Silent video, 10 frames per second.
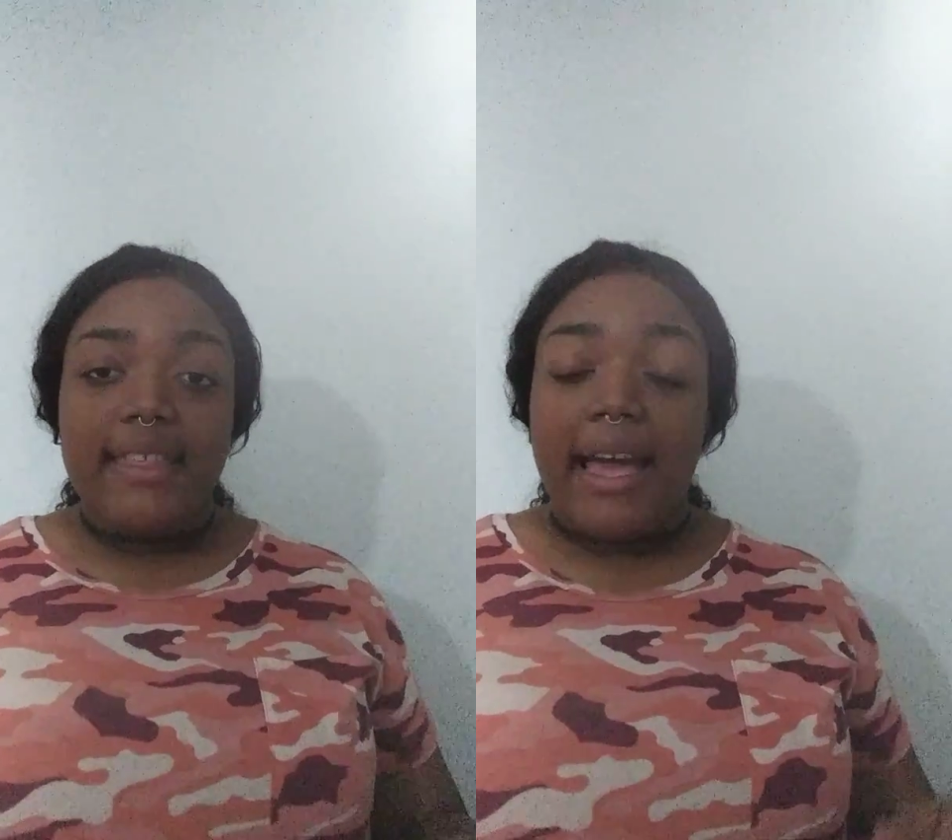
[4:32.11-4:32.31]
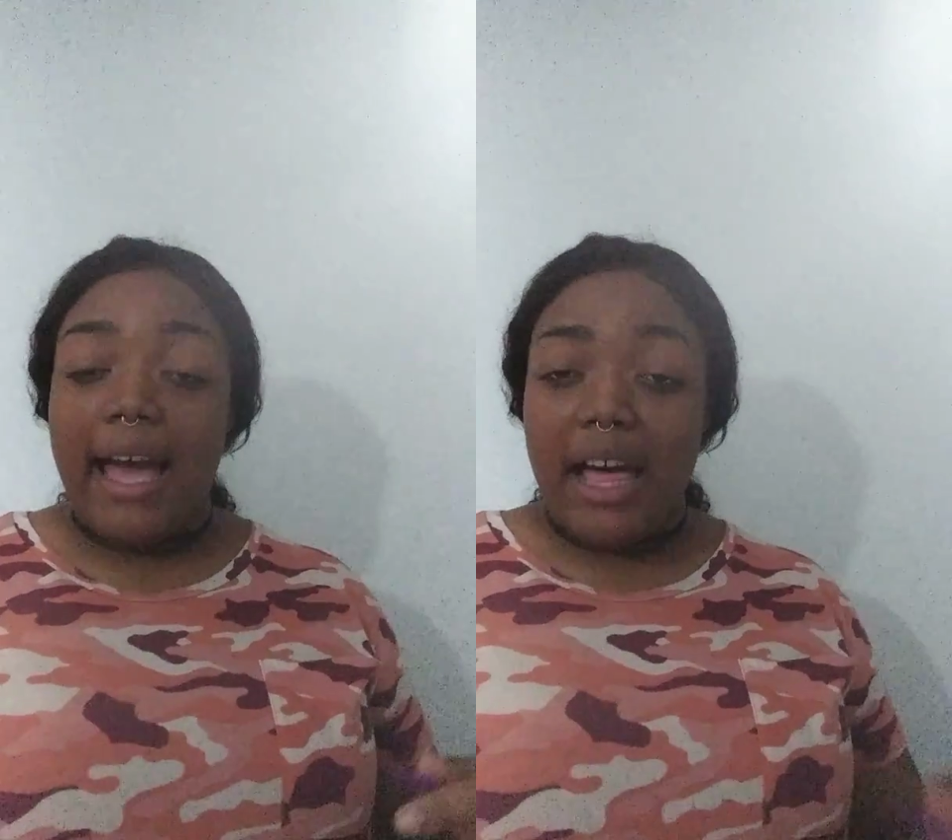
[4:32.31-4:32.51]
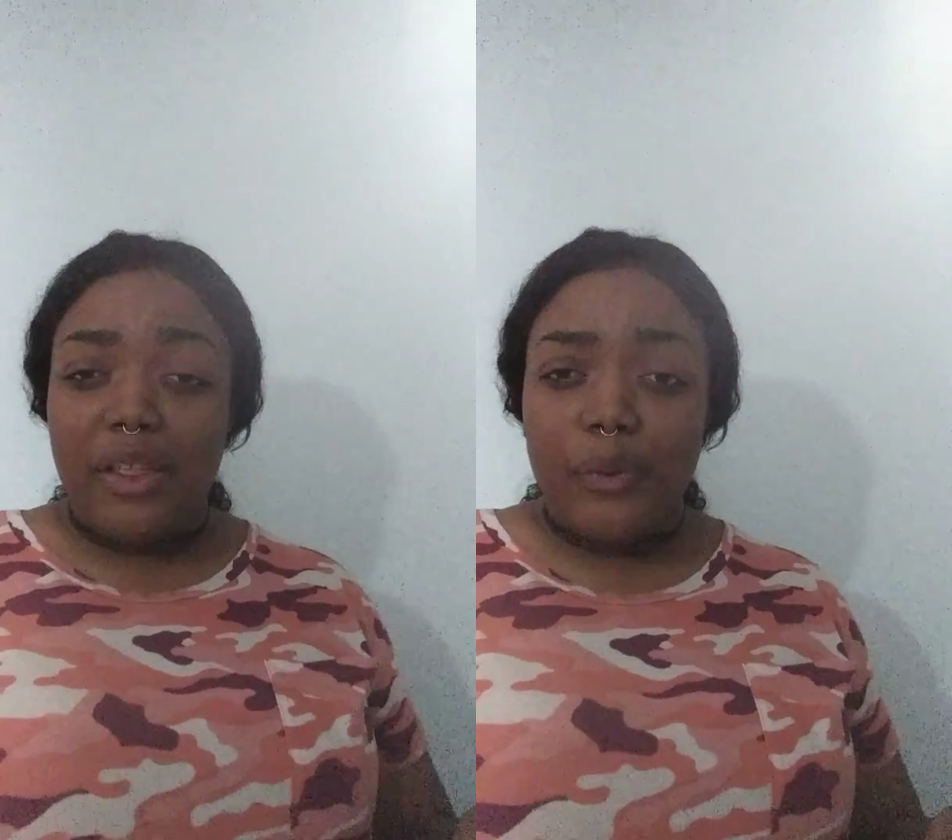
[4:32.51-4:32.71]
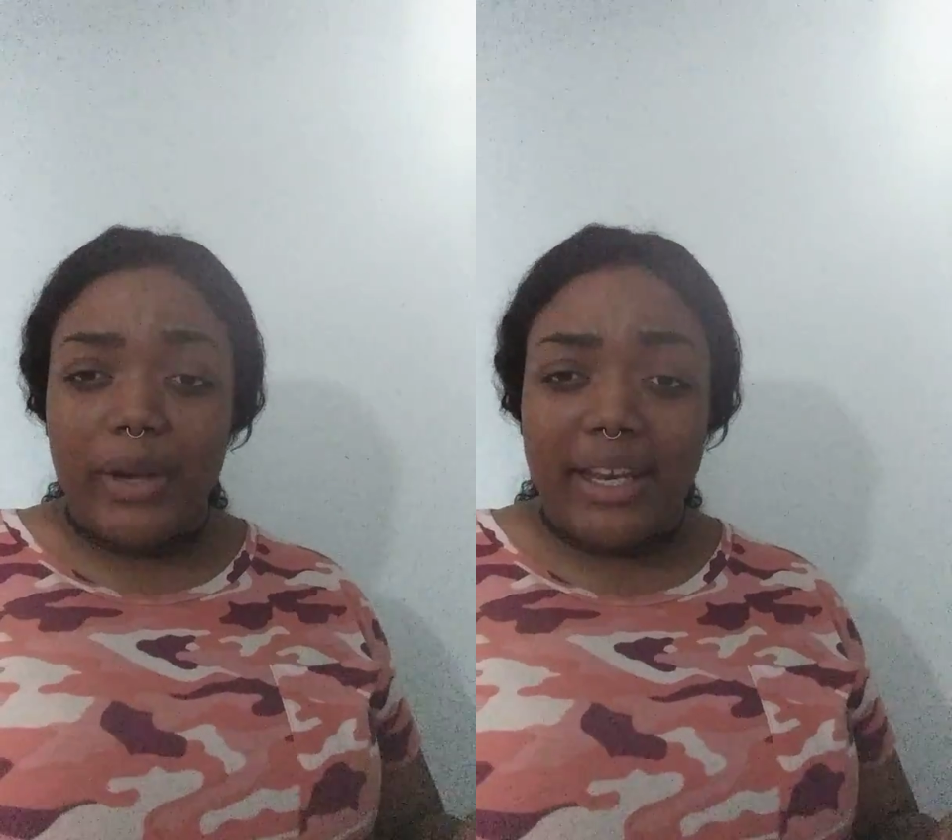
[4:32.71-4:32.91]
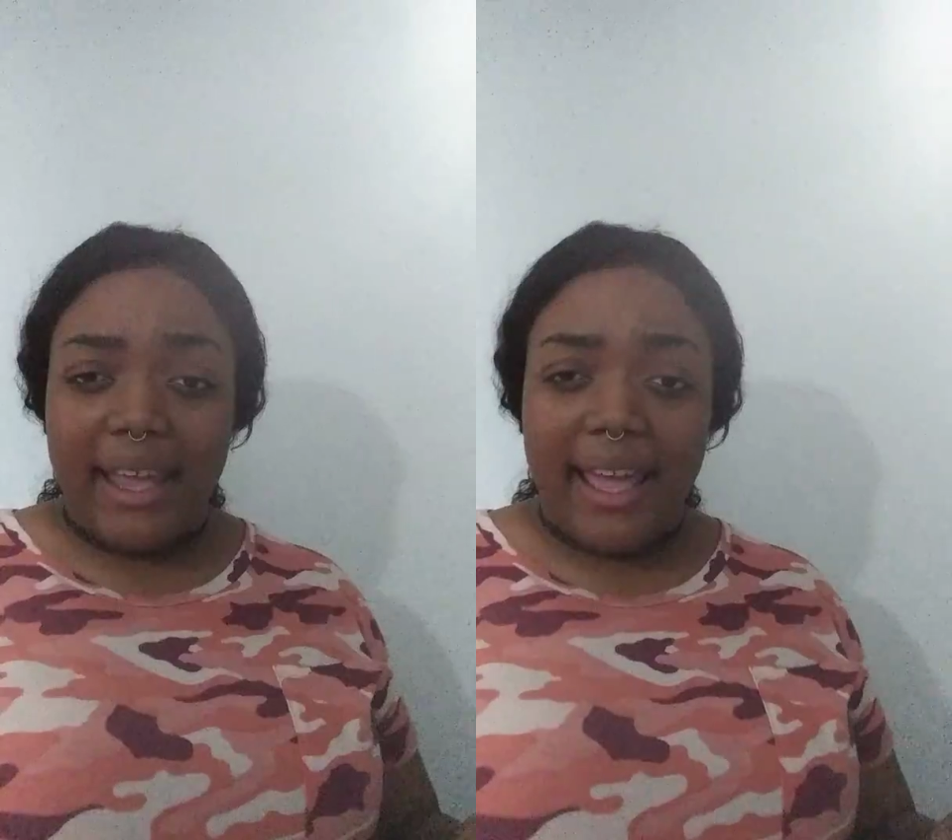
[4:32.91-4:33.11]
that
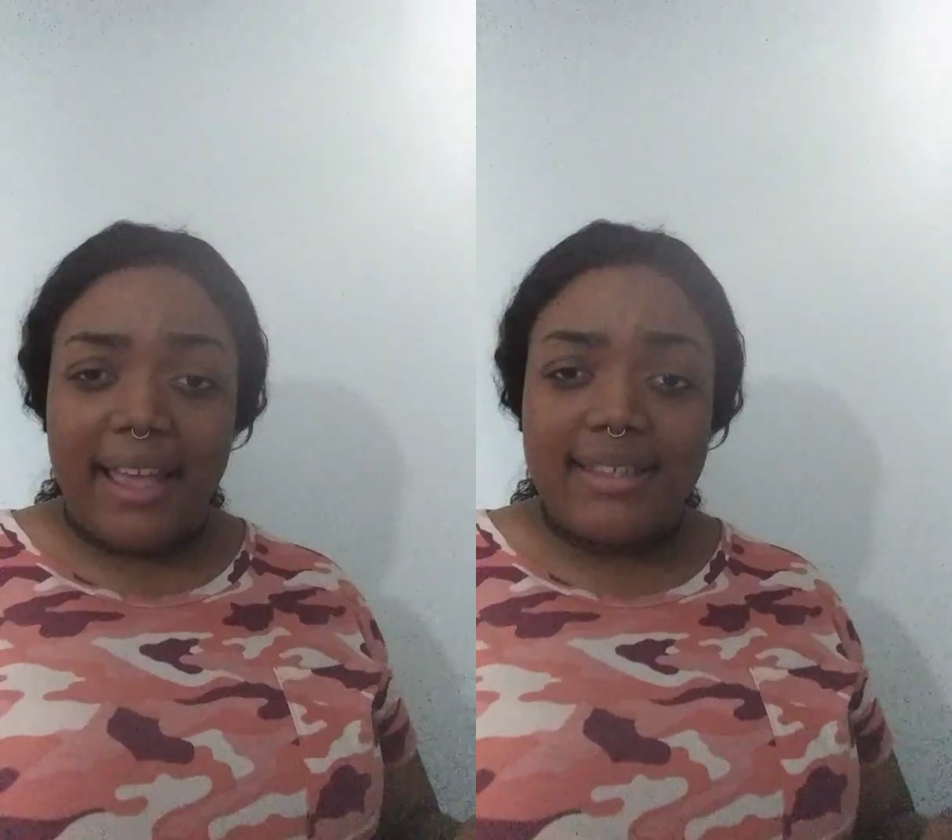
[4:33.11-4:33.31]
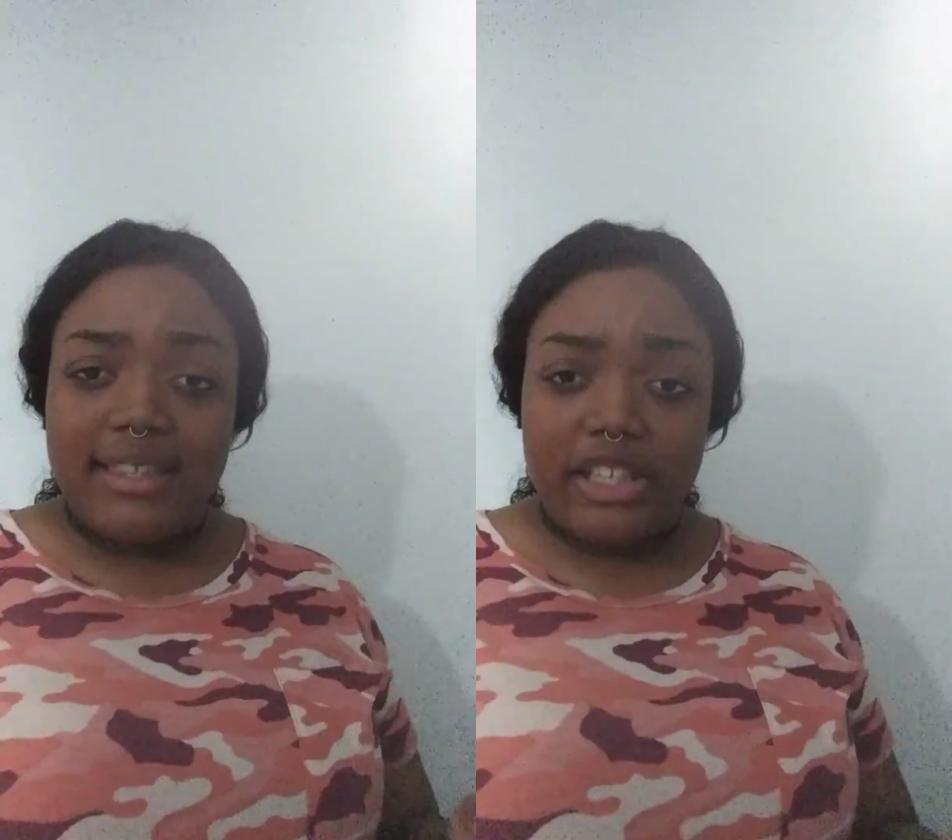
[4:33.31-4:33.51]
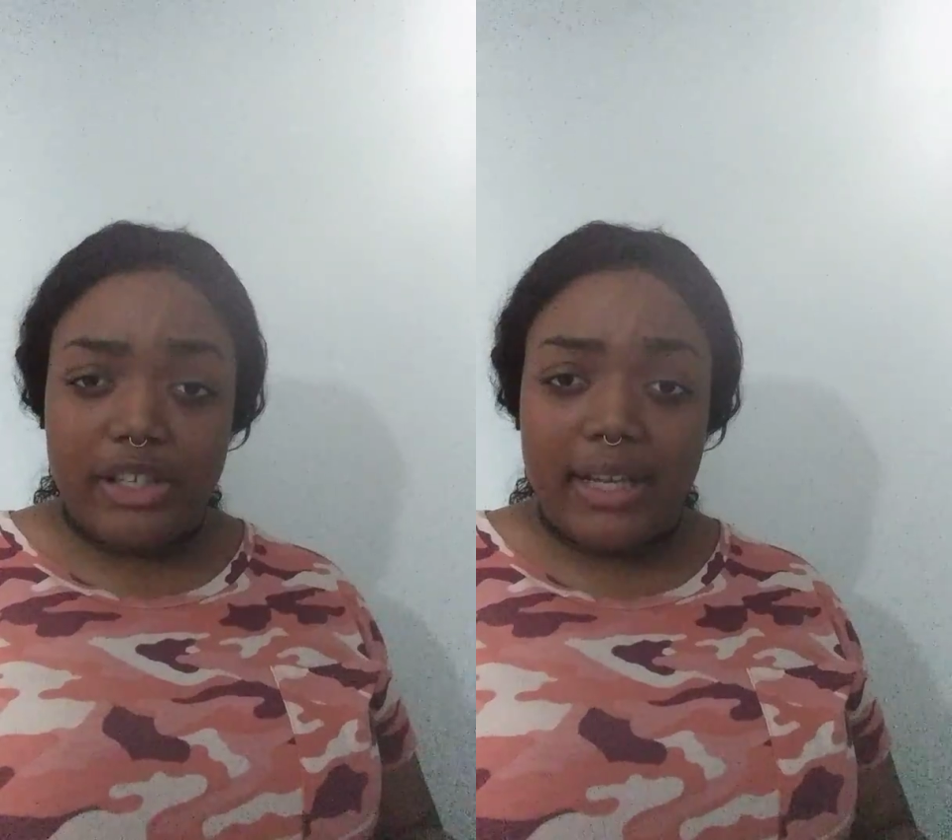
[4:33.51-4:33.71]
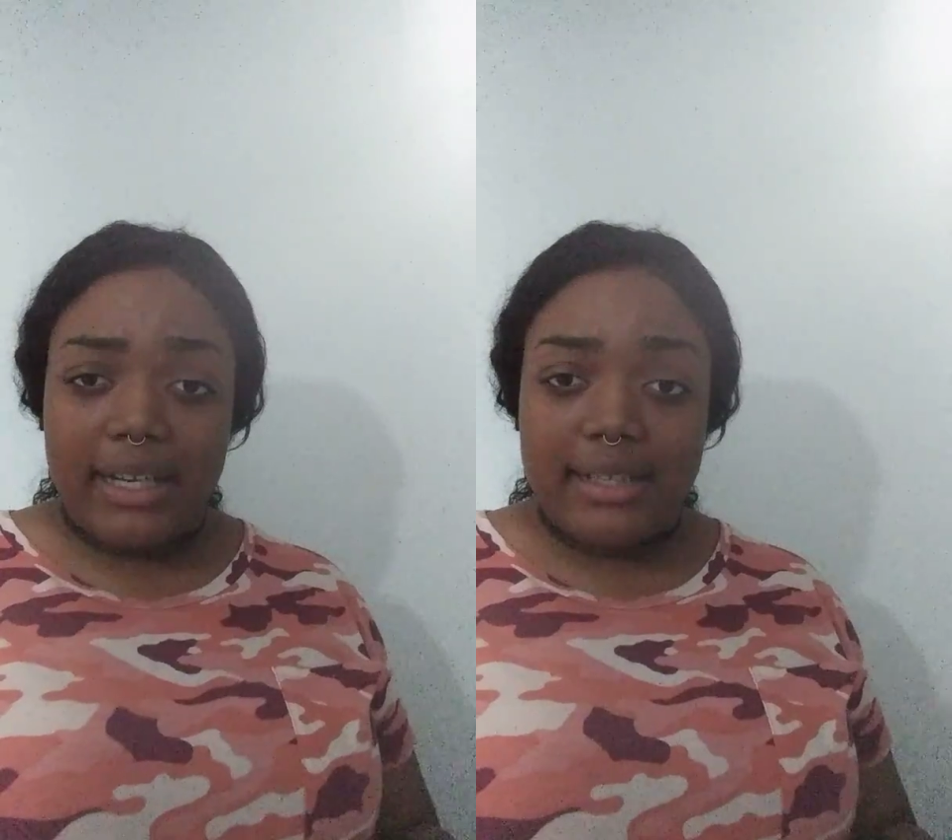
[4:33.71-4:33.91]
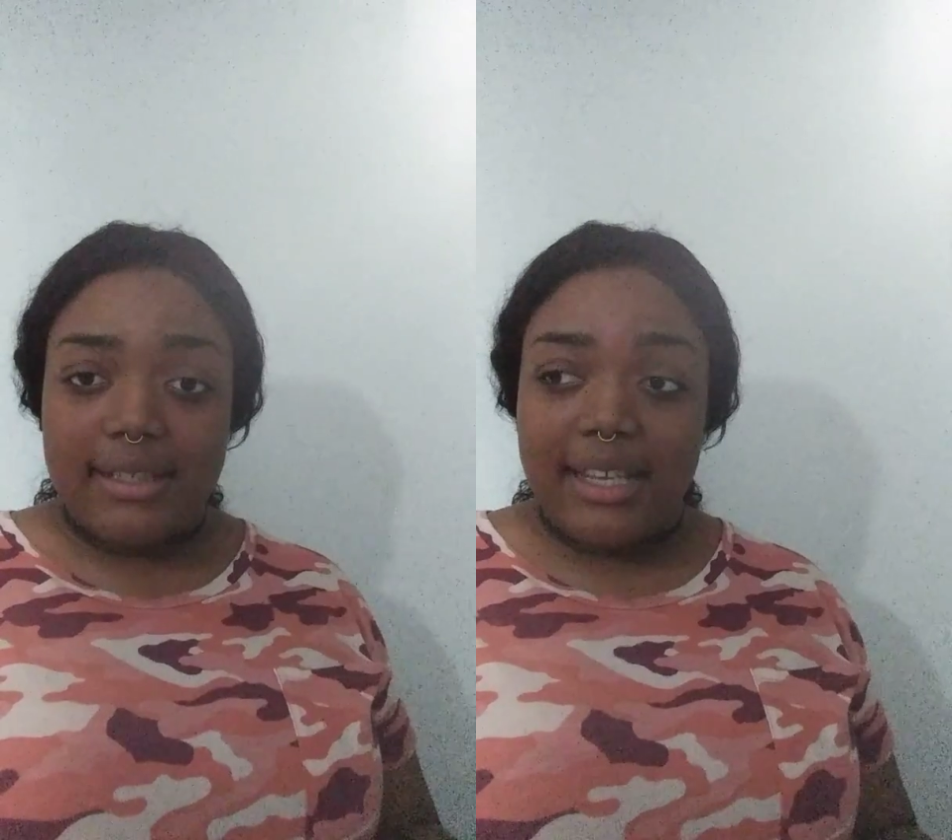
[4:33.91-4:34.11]
Halloween has in the
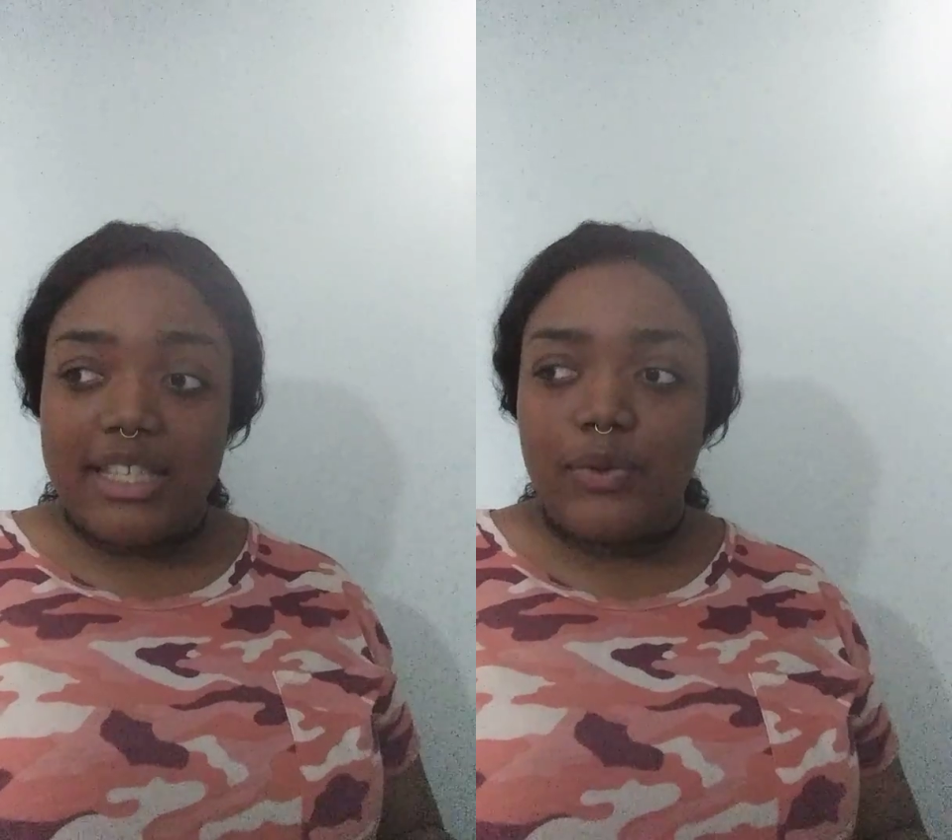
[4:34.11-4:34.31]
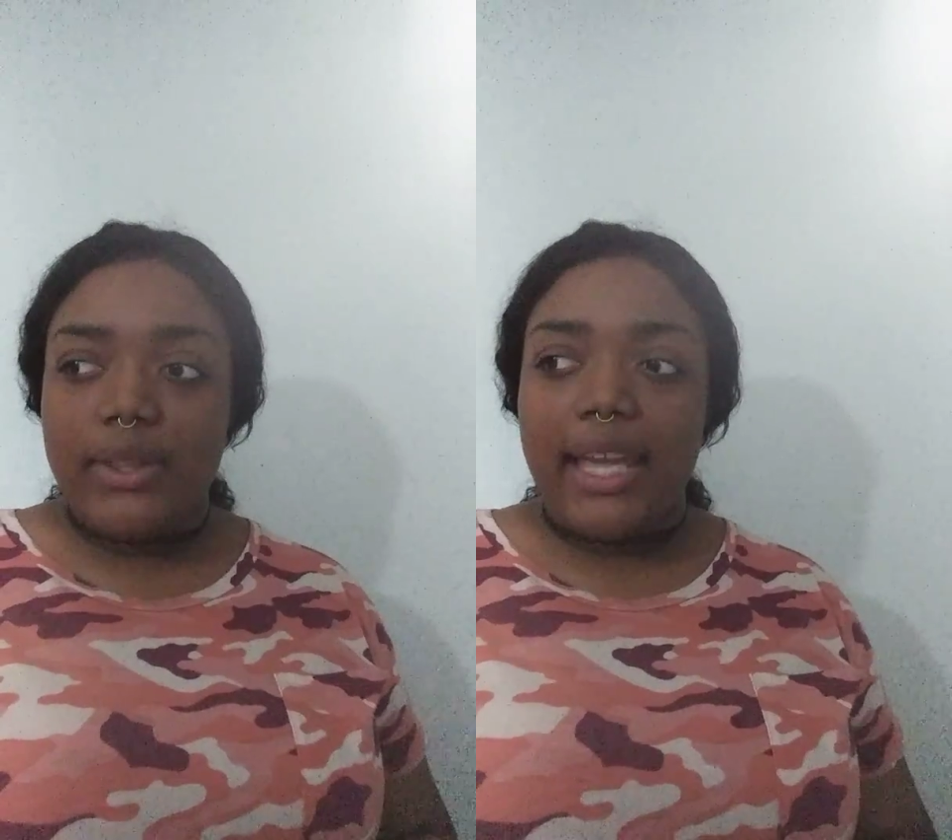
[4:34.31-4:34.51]
United States with